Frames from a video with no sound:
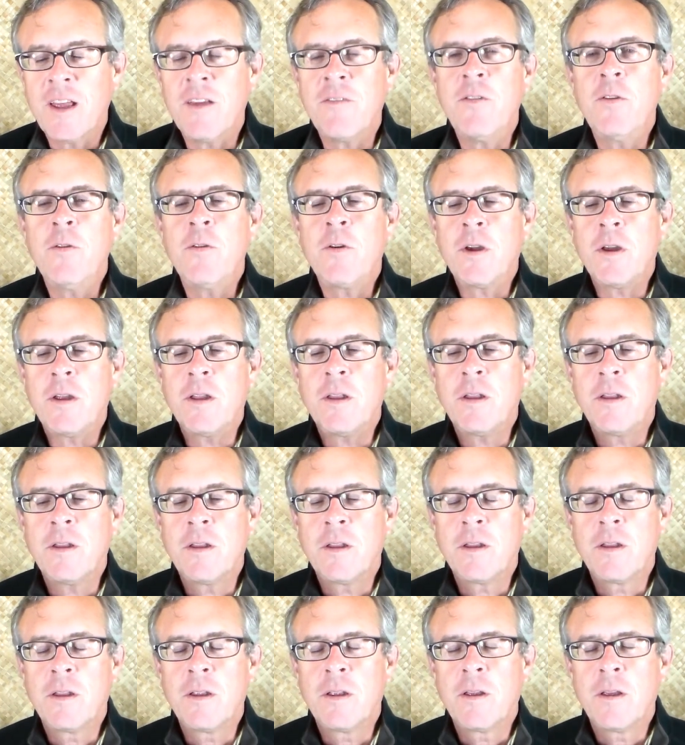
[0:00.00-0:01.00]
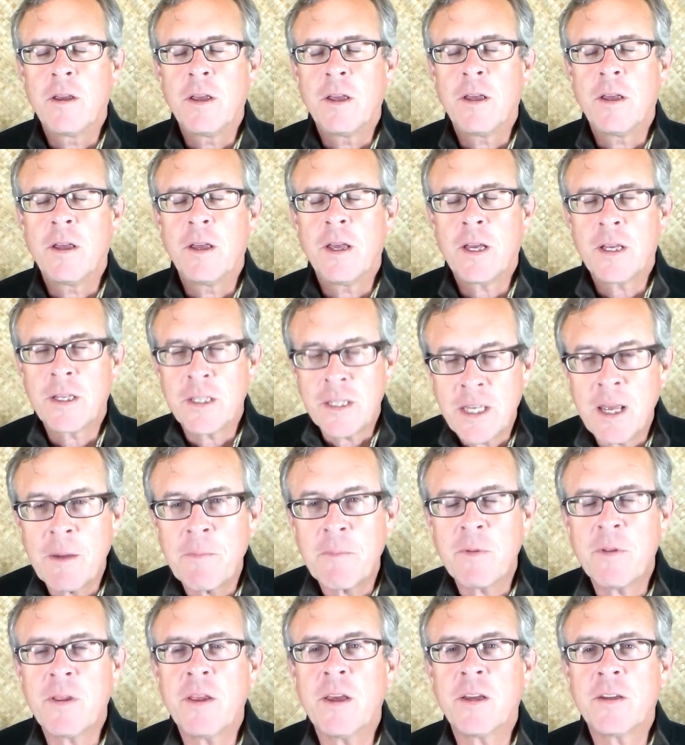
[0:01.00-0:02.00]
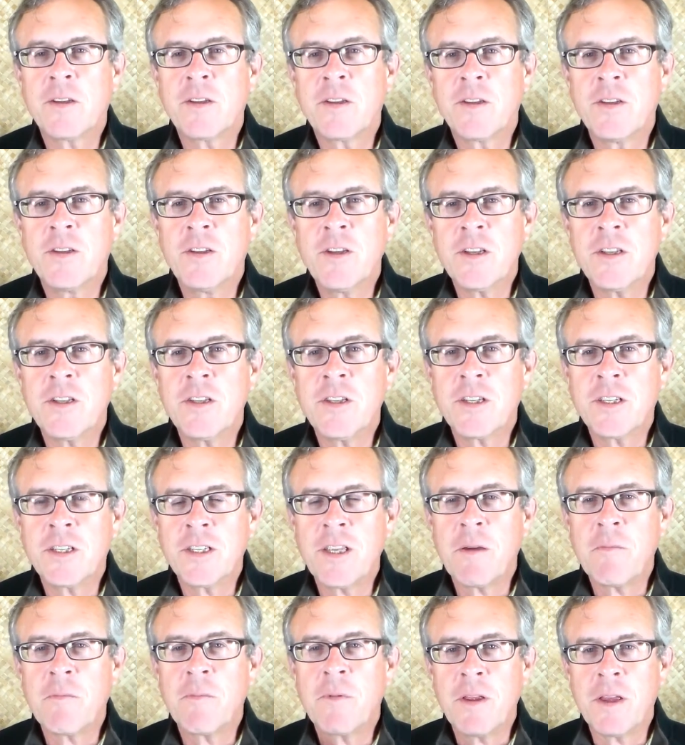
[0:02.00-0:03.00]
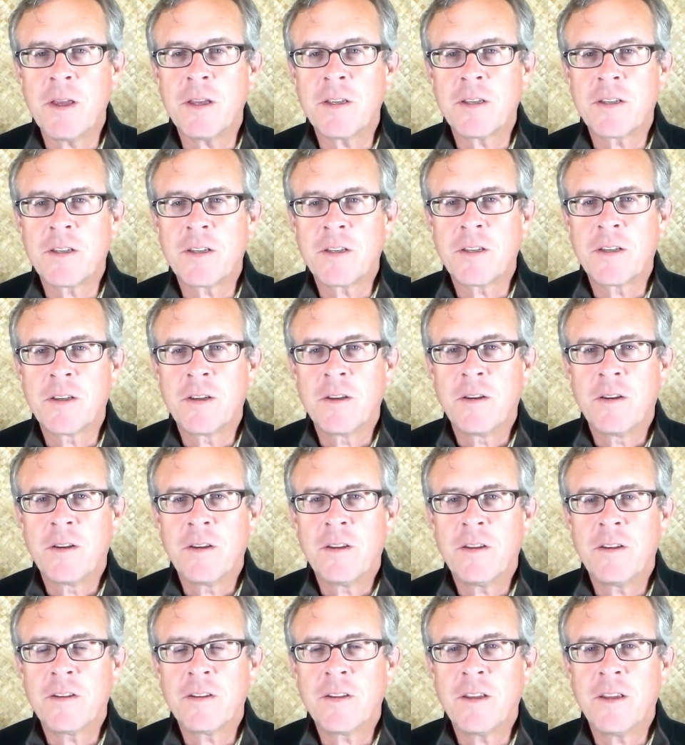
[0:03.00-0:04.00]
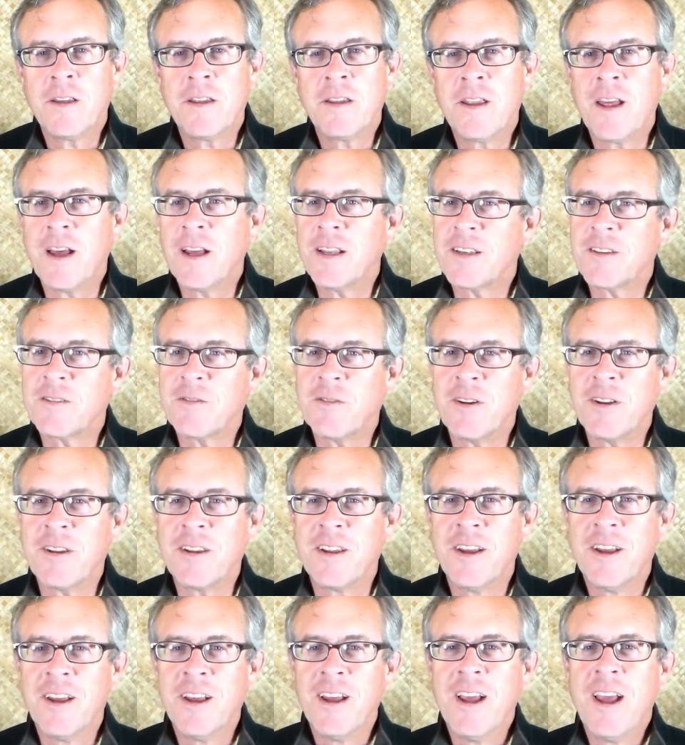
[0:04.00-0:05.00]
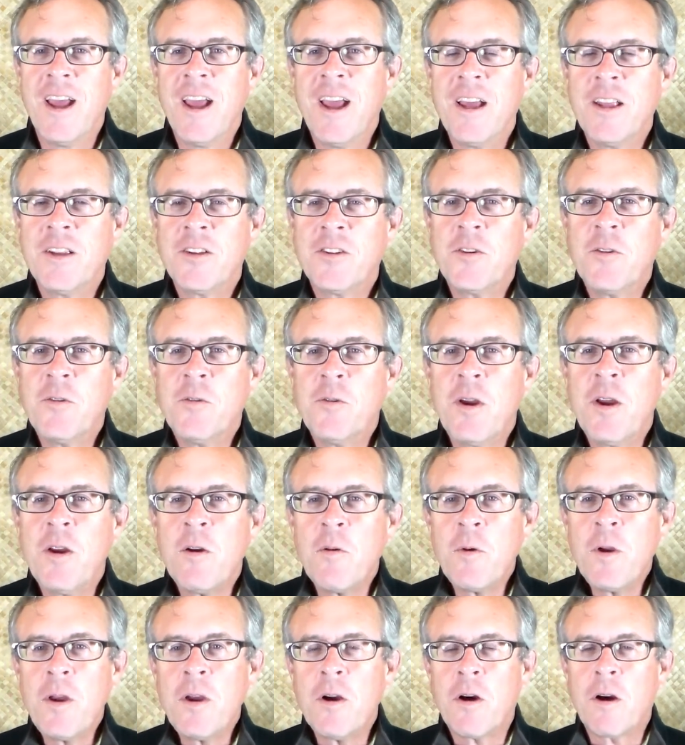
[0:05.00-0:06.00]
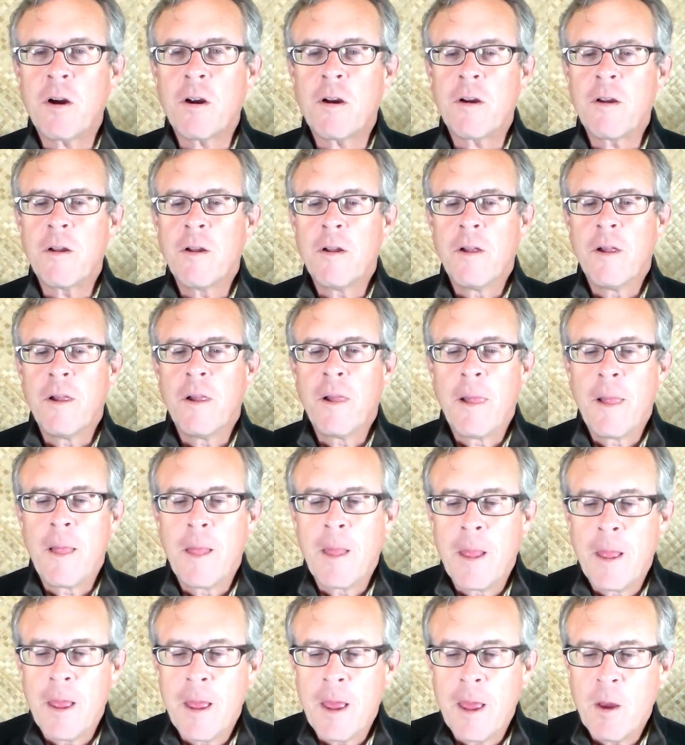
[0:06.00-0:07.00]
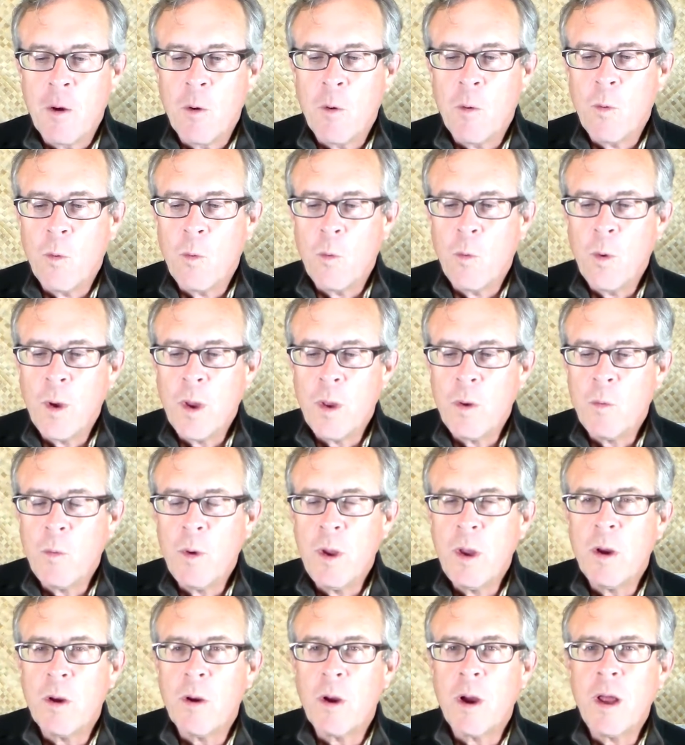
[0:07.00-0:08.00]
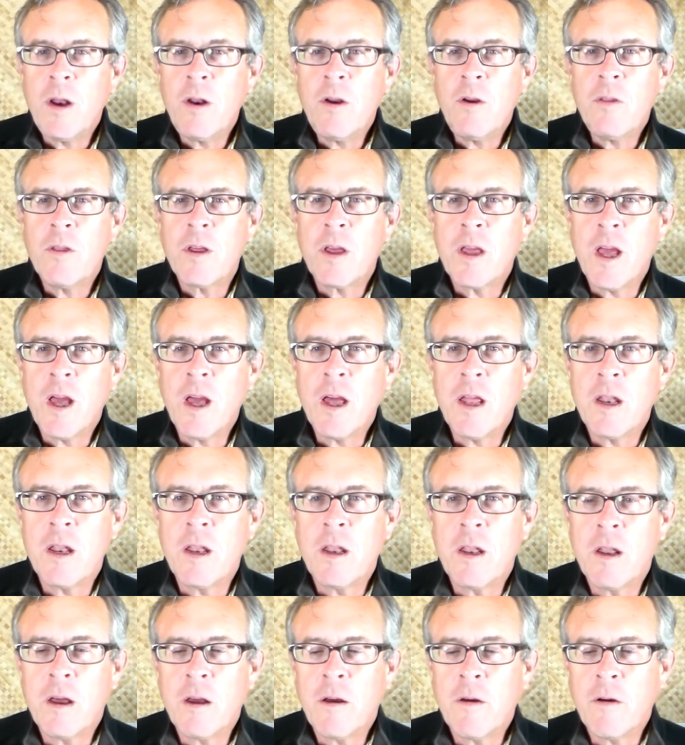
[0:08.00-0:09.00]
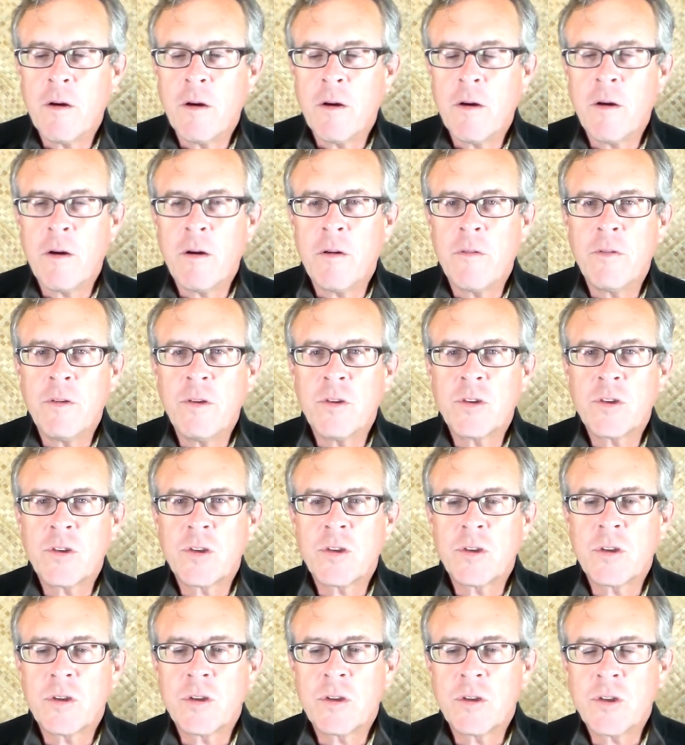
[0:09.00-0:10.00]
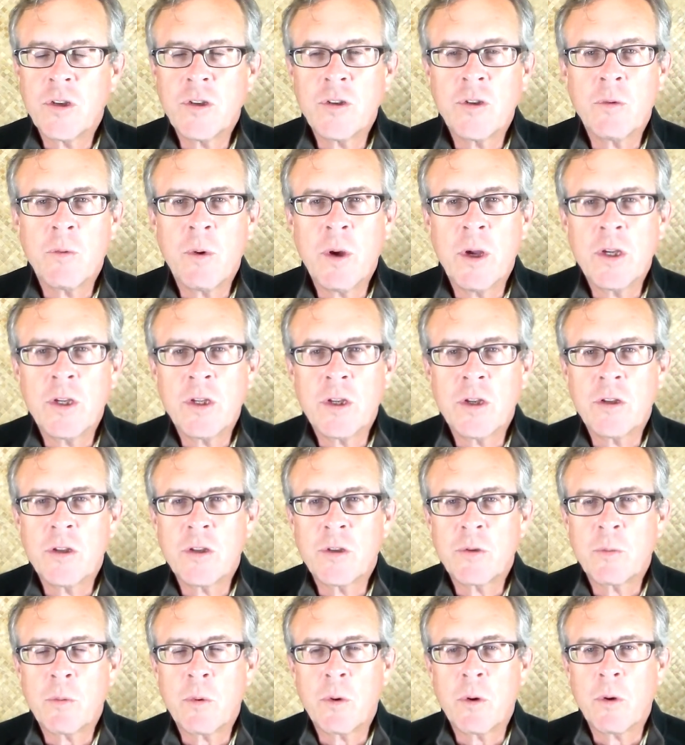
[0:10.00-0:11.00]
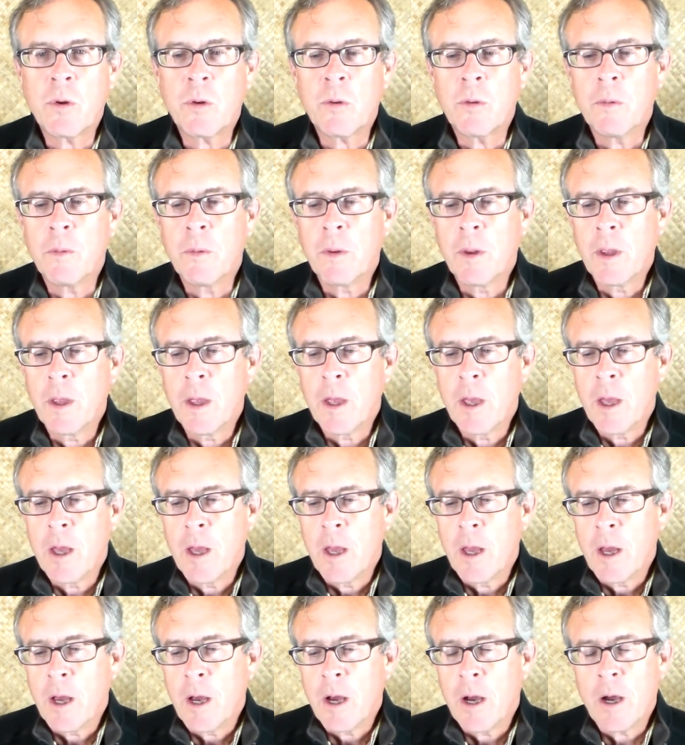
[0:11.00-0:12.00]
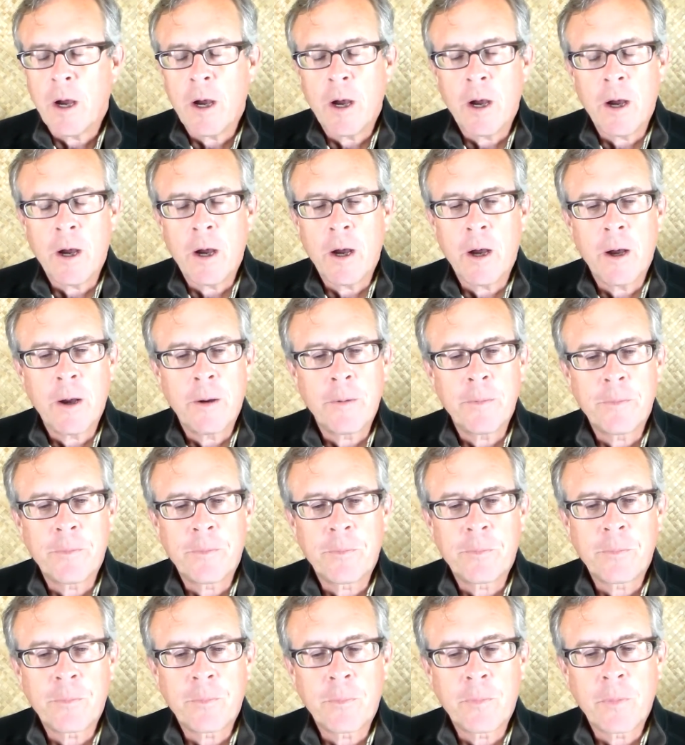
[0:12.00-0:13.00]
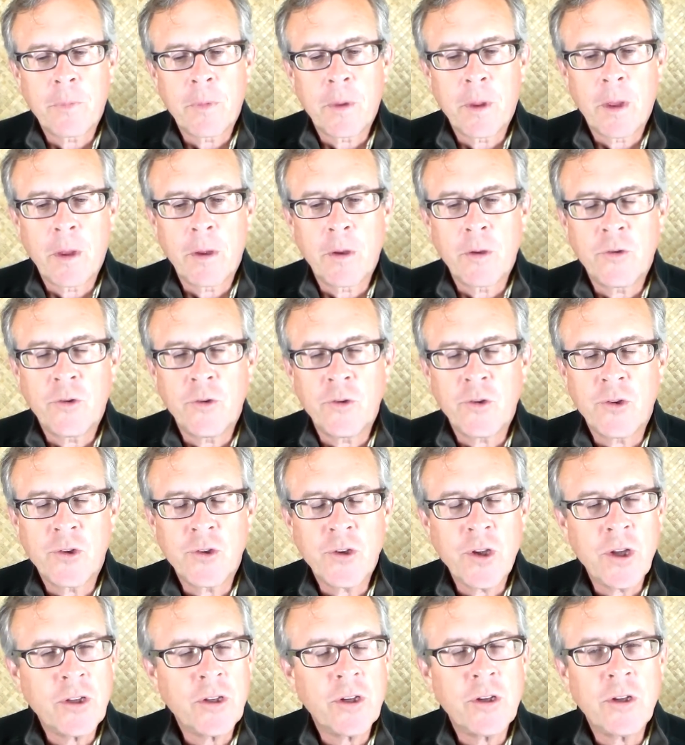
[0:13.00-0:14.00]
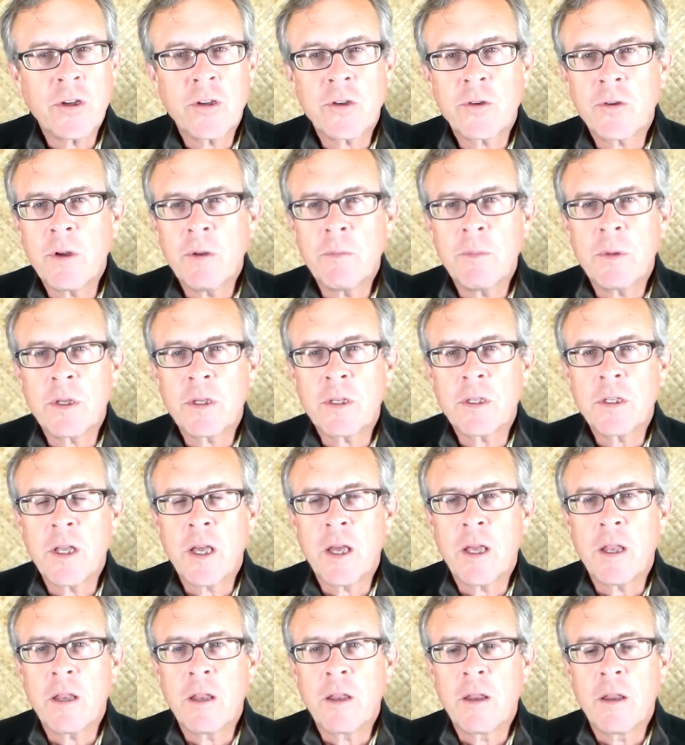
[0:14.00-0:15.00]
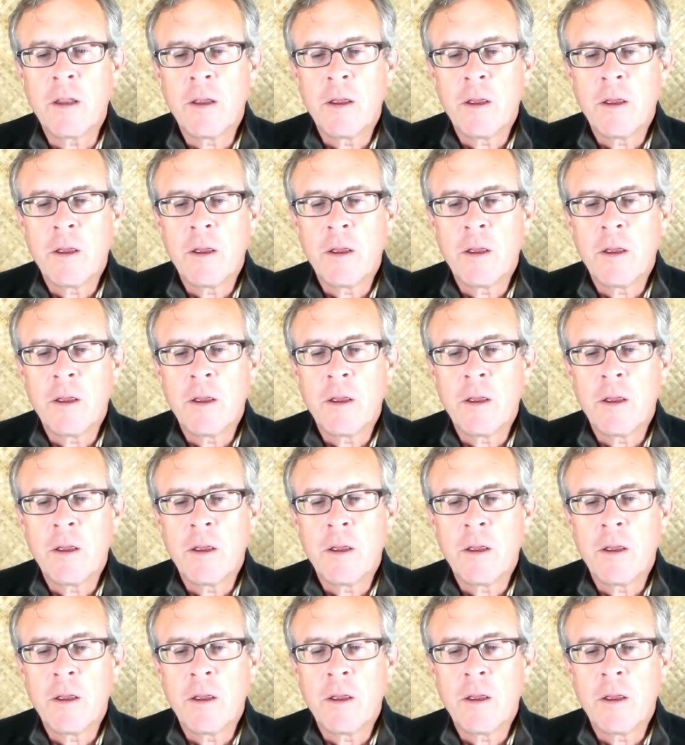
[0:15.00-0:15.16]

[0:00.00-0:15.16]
if you can accept this, just accept this, you see, that's what, and so here we are, when we are under the gun uh, of this situation in this world, uh, to such an extreme extent,